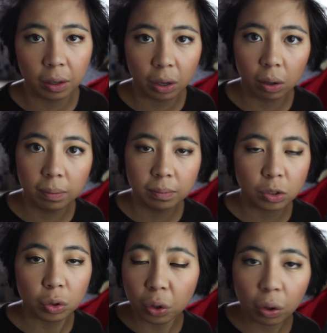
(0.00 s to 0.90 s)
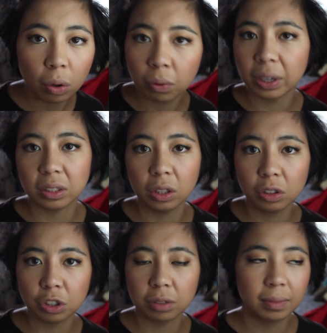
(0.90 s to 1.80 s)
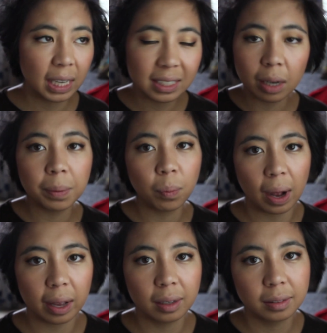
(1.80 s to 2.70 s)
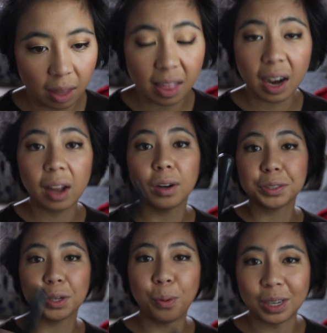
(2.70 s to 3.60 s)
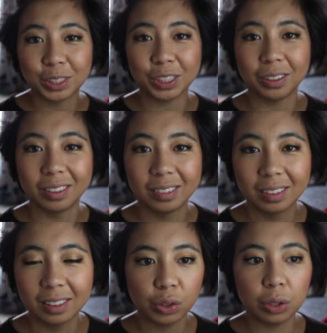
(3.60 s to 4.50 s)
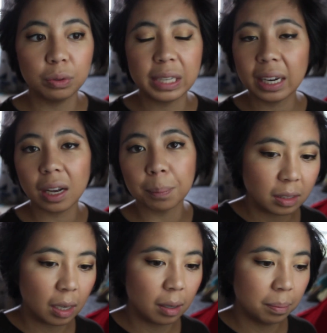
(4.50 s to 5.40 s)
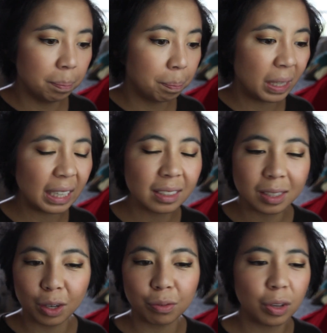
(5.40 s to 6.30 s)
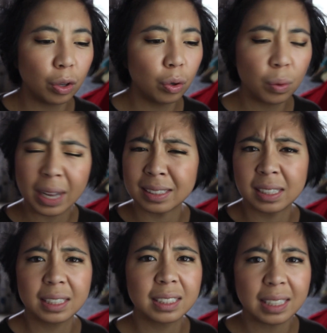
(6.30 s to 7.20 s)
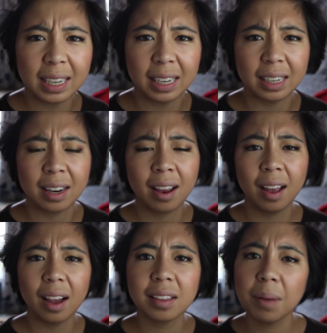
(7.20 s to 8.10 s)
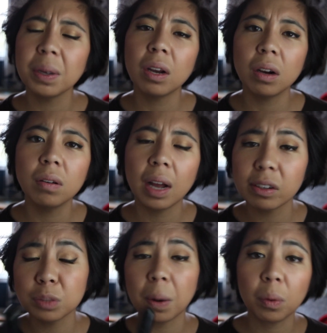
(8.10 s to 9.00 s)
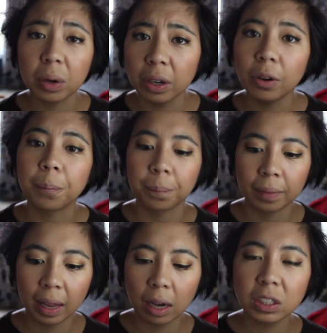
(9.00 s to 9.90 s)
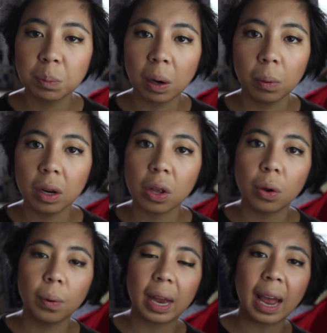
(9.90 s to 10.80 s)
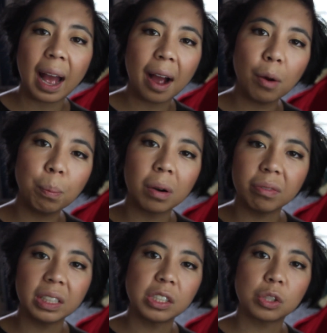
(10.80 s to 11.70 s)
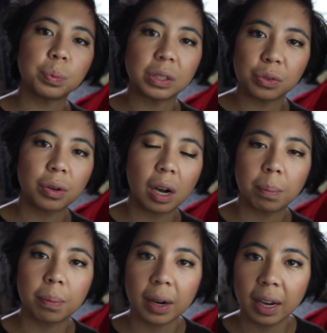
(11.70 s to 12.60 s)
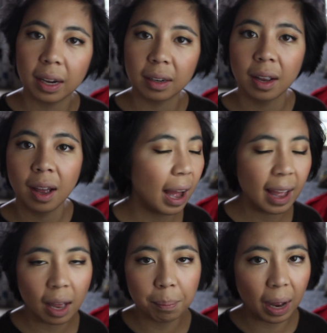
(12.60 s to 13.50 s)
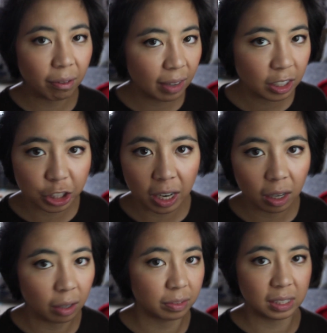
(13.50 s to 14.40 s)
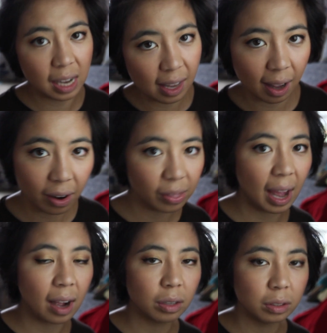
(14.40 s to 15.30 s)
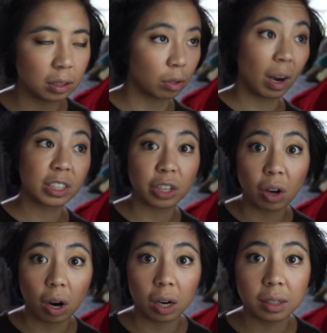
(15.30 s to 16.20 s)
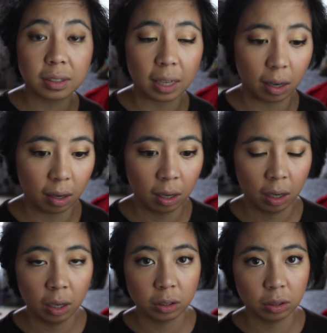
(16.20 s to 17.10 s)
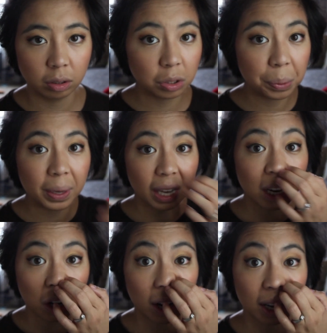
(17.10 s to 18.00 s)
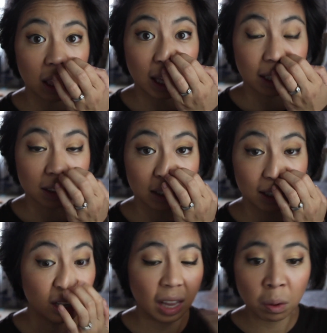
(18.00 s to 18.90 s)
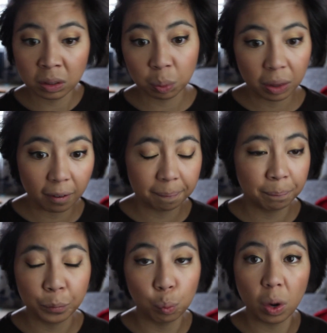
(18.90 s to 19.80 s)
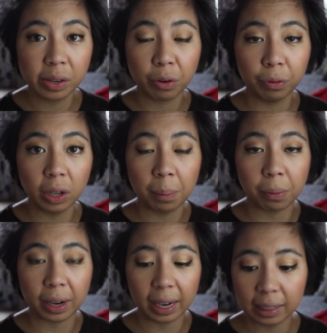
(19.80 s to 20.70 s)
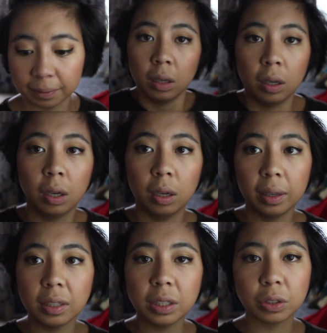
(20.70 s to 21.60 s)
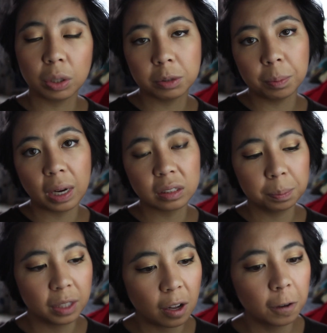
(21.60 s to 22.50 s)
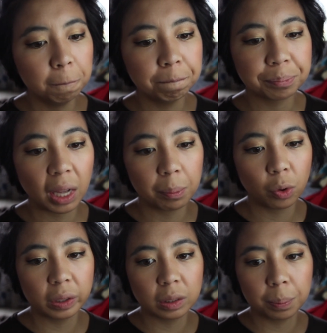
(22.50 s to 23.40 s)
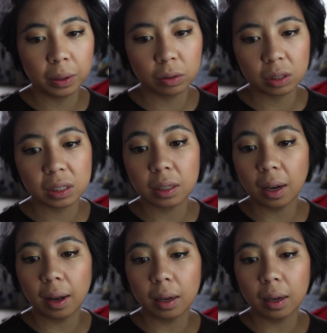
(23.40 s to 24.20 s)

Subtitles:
do your own research, and tell me why. And then I also want you to dig up some piece of you at 16 and let me know, how smart were you? How smart were you and how privileged was your upbringing? I had my fair share of sneaking out of the house and crashing cars and doing idiotic things. And that was with a wonderful upbringing. In the description box below, I'm going to post